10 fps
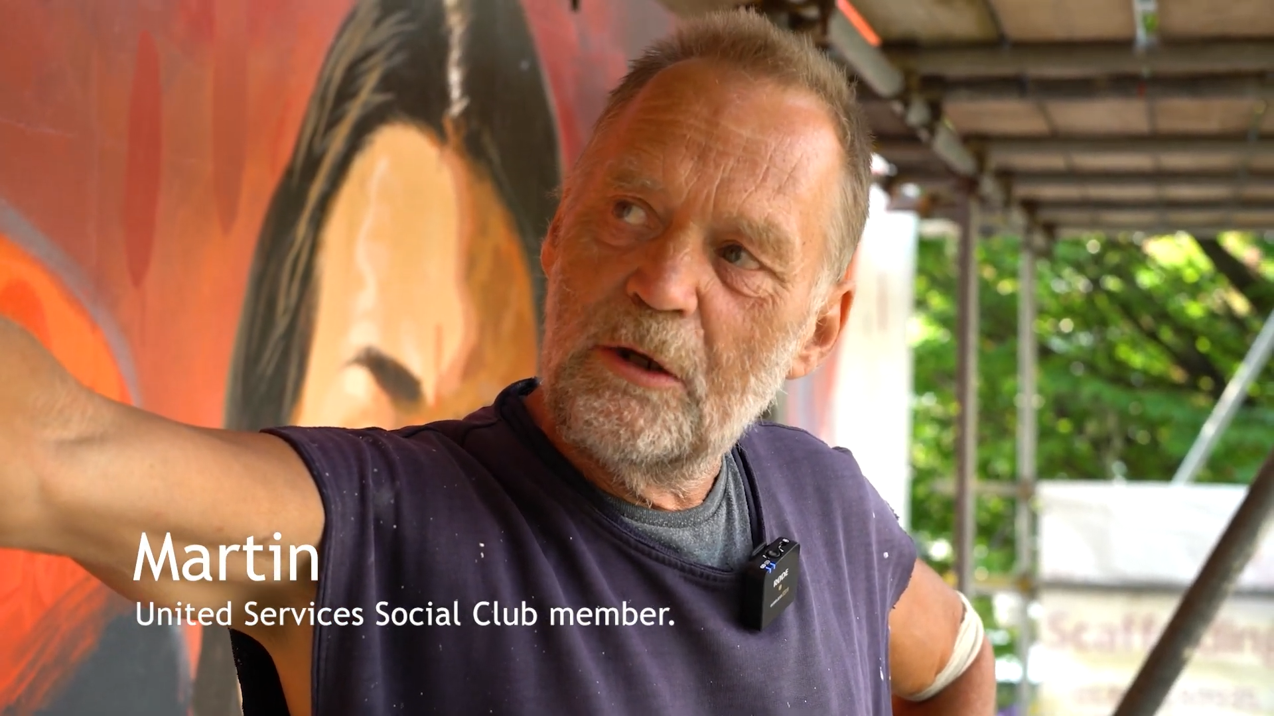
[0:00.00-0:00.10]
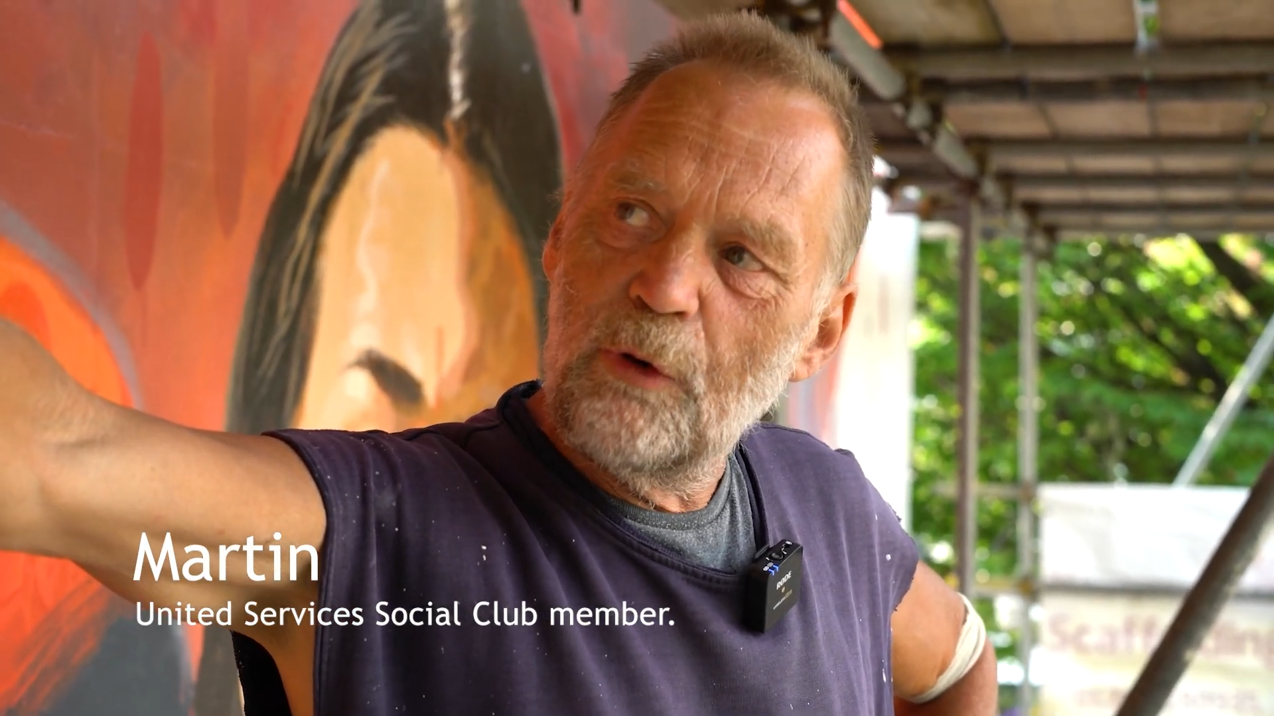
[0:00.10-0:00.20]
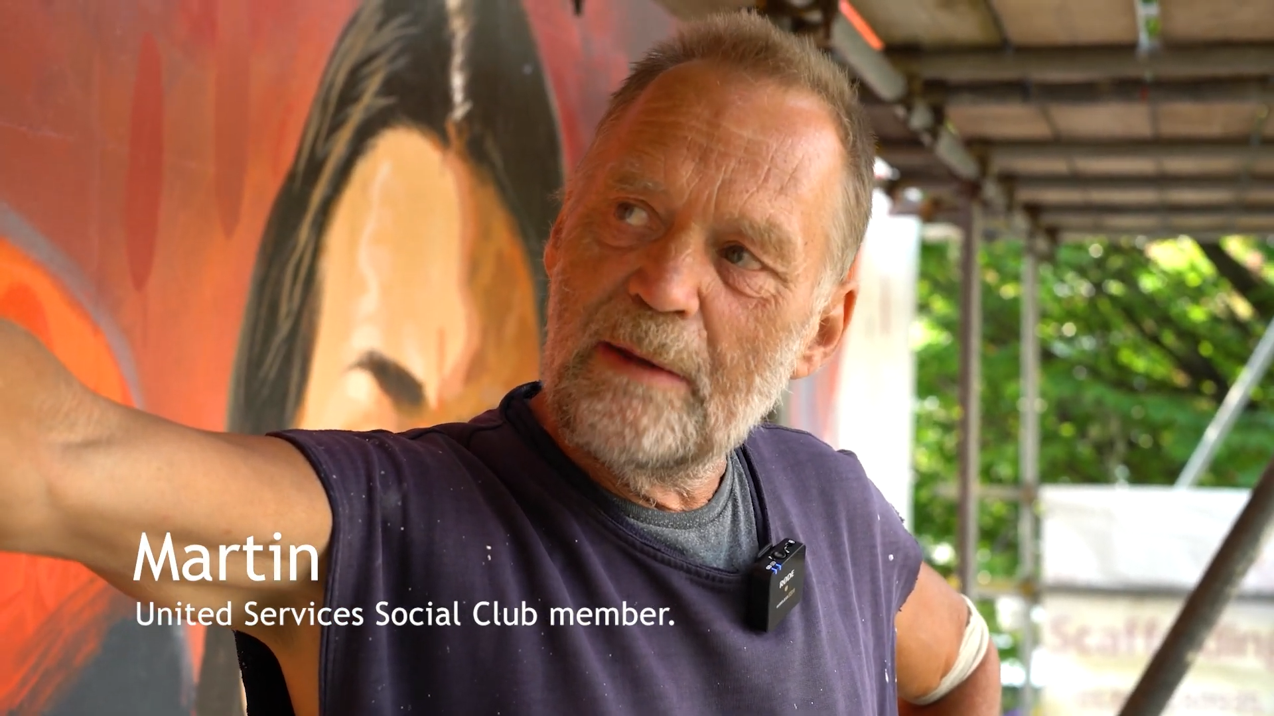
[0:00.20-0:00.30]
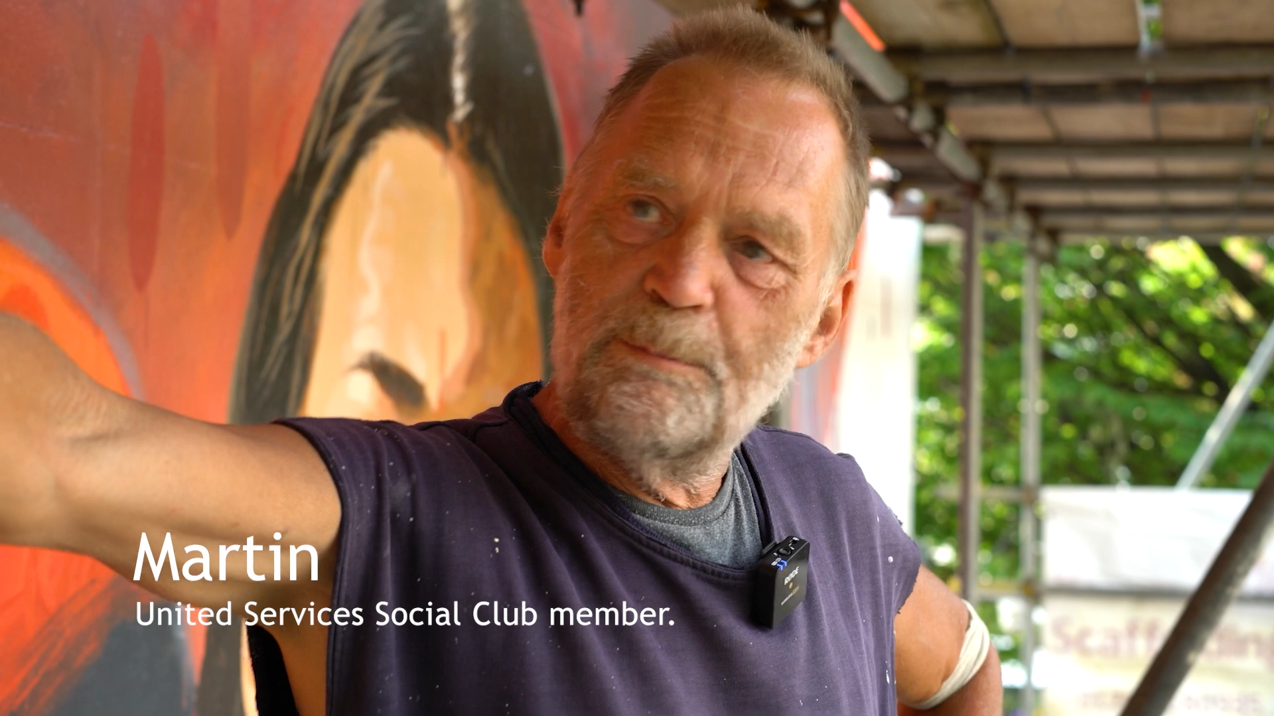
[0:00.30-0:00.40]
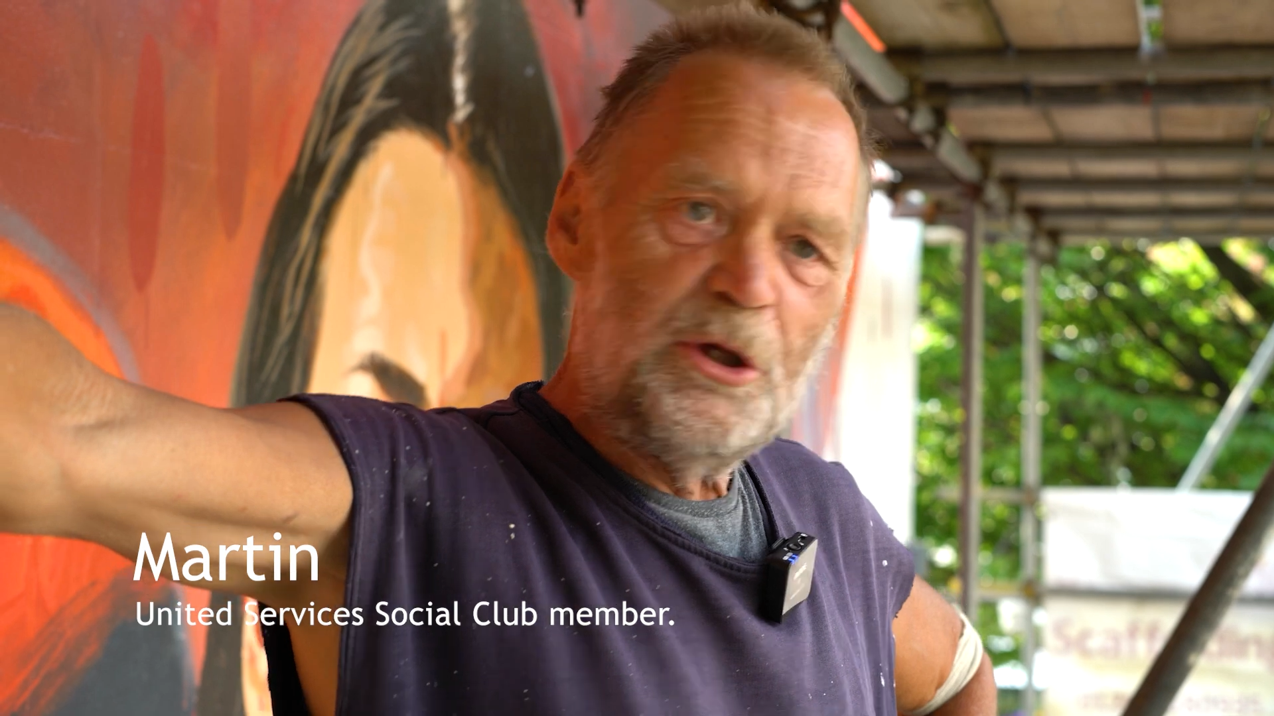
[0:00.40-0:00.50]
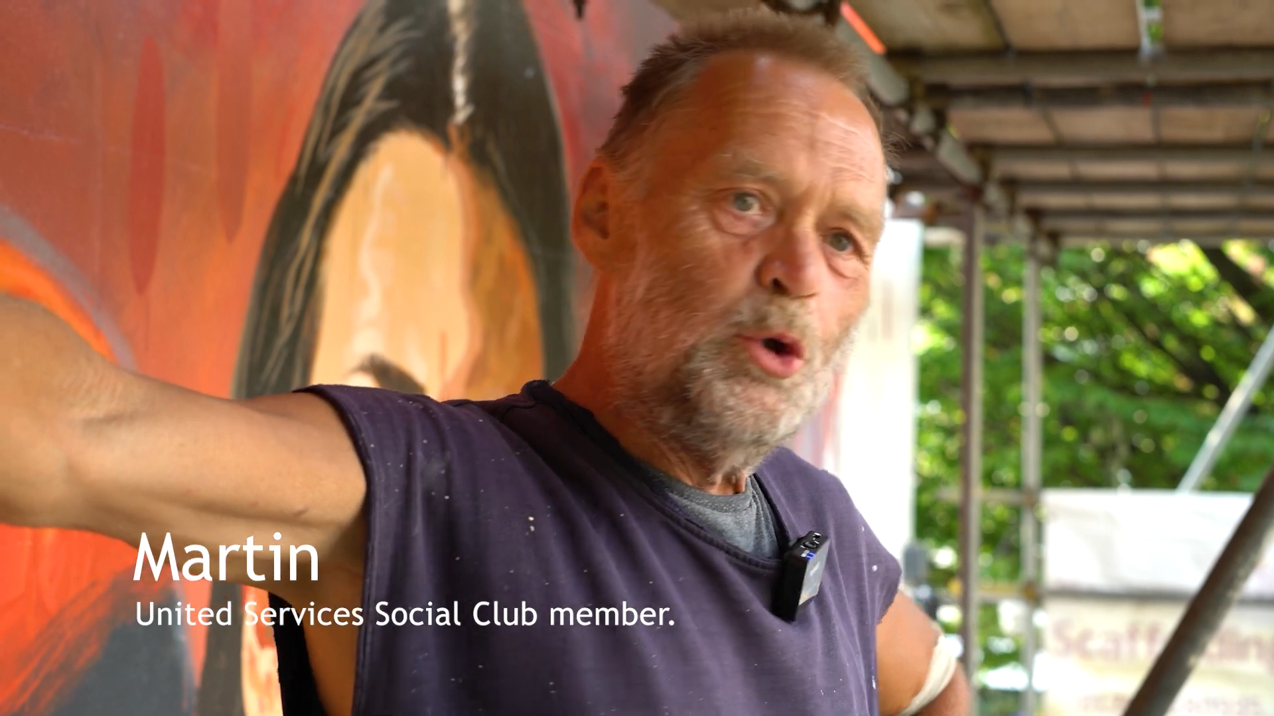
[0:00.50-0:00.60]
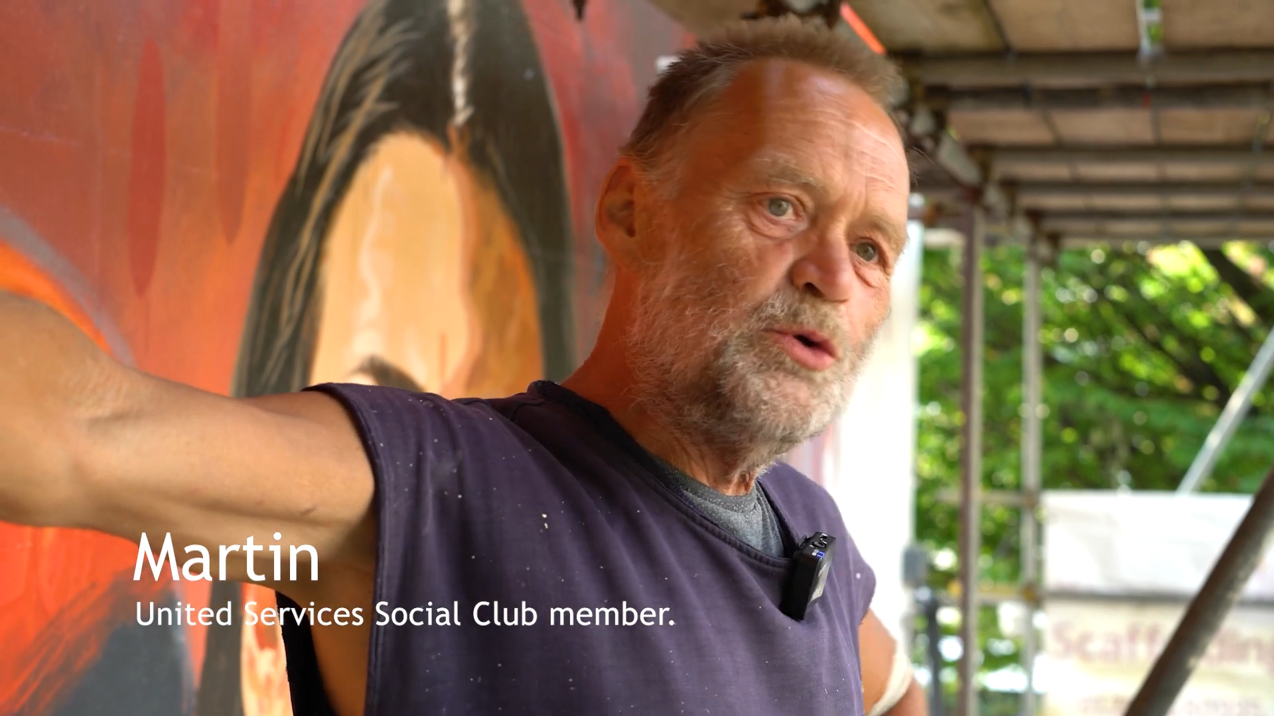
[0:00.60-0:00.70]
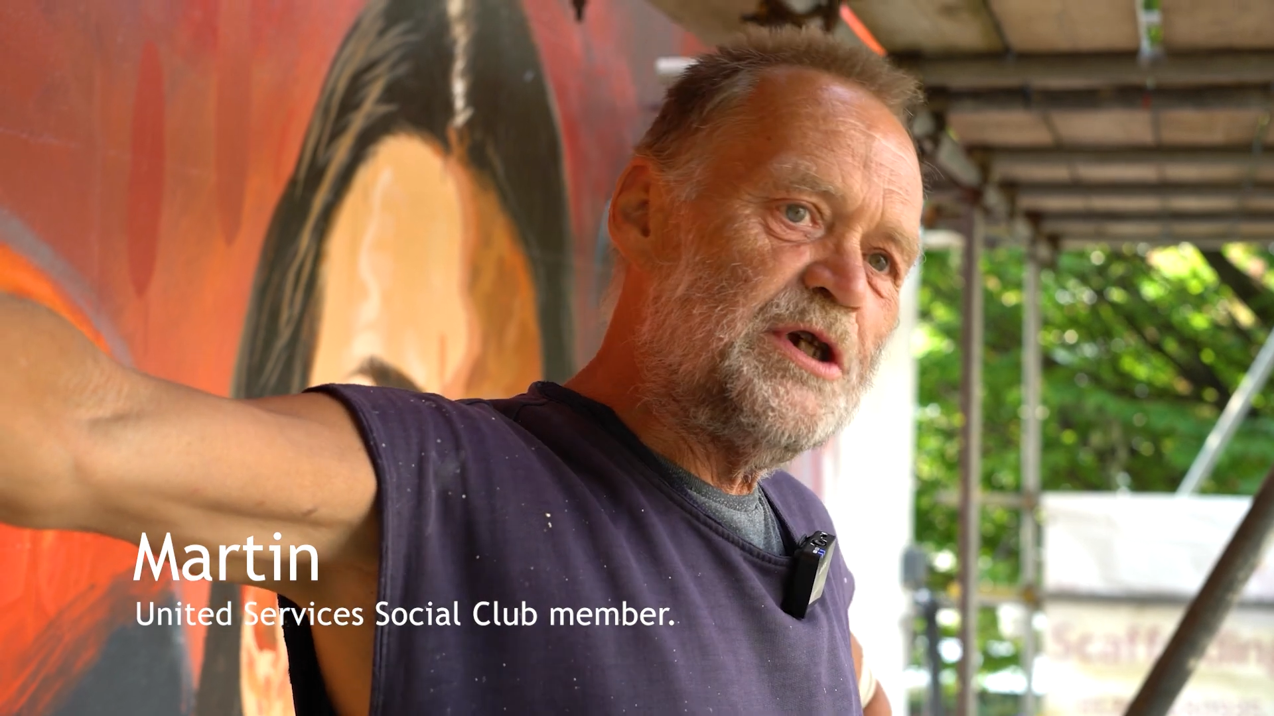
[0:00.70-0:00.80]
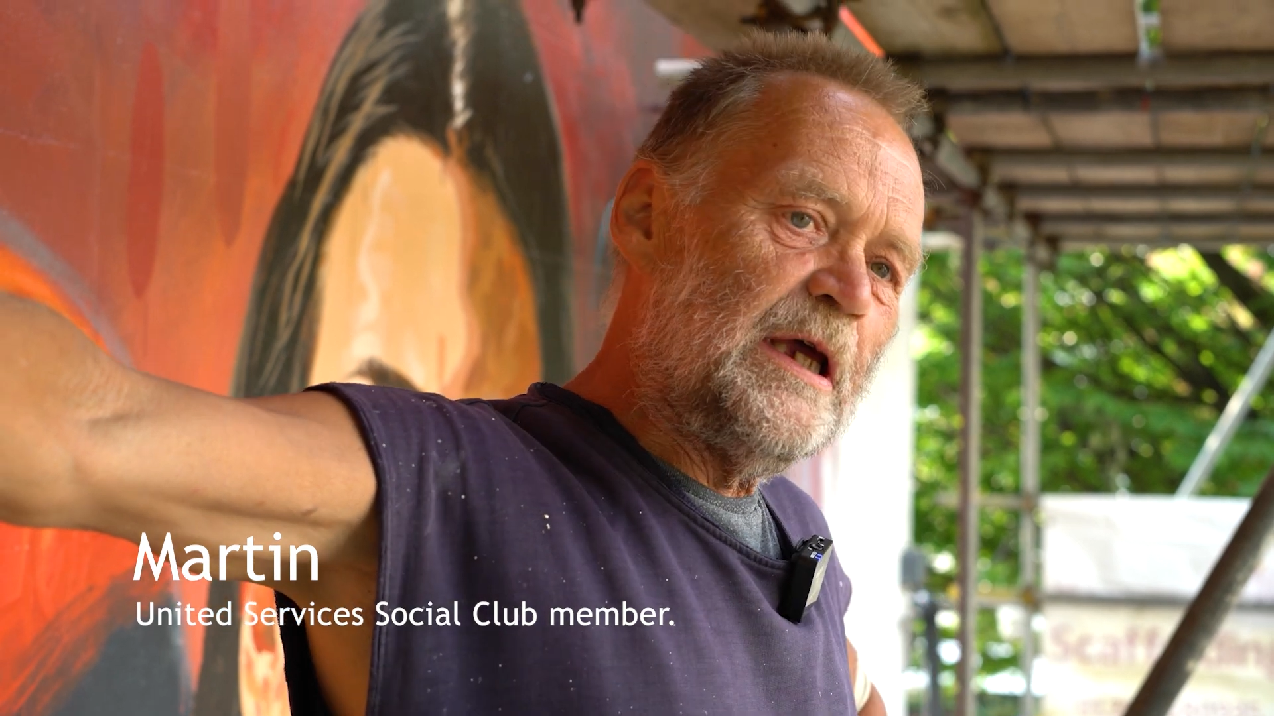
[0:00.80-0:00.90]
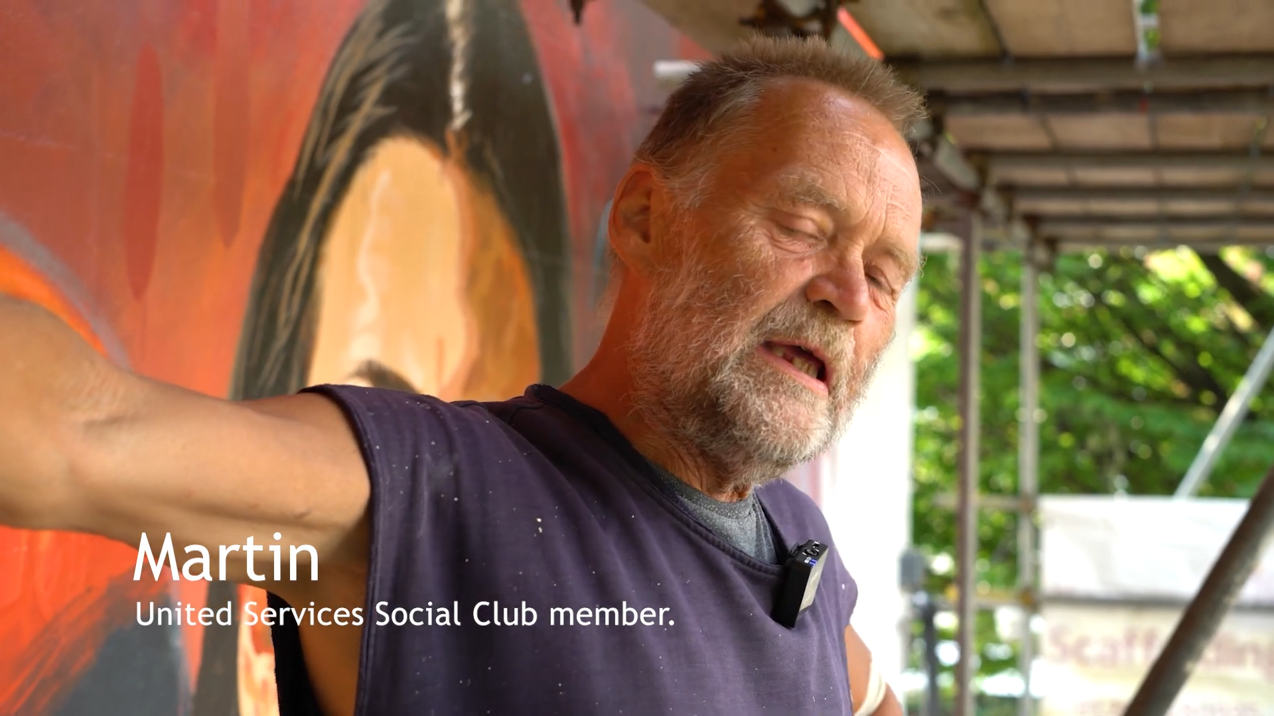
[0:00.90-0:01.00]
great
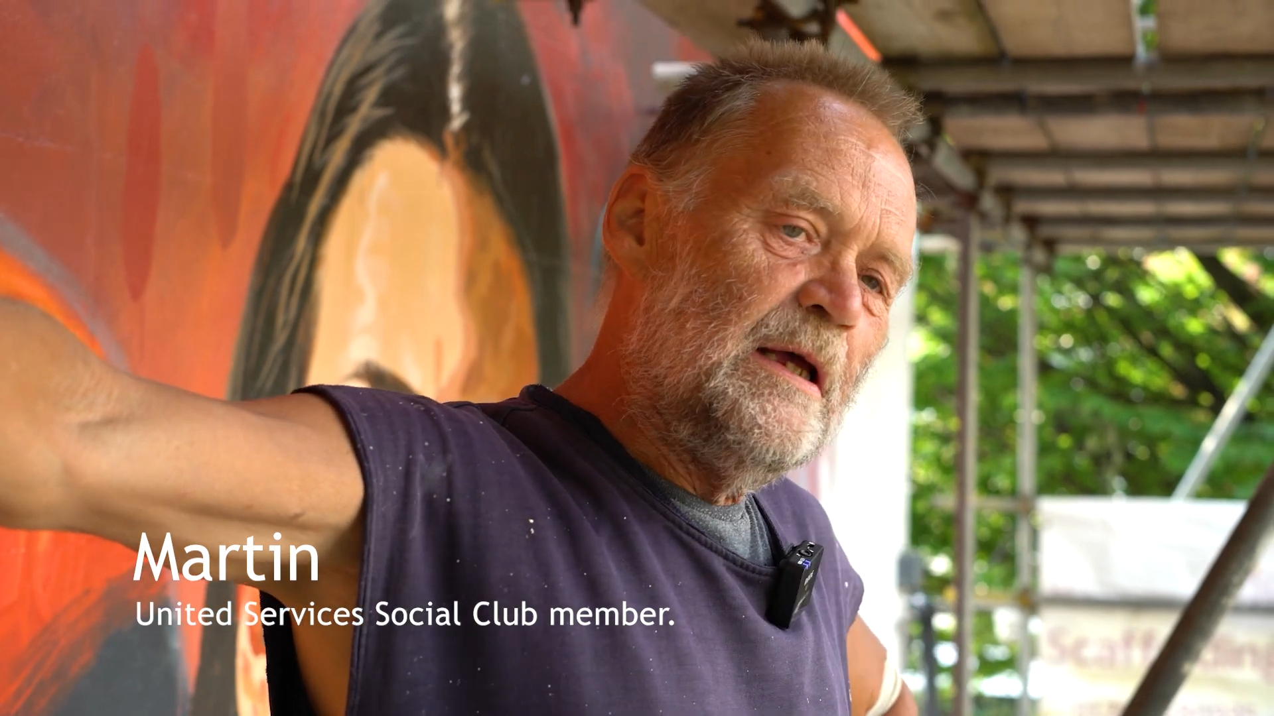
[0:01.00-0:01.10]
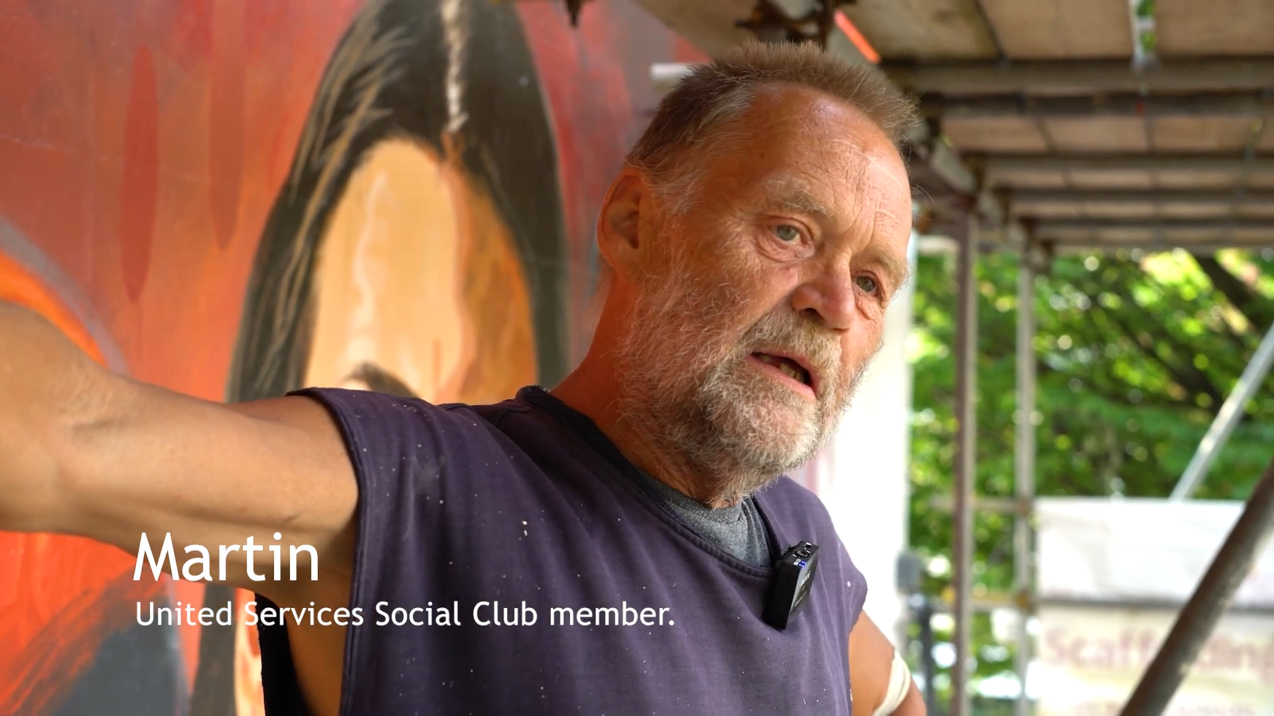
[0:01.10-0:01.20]
beauty.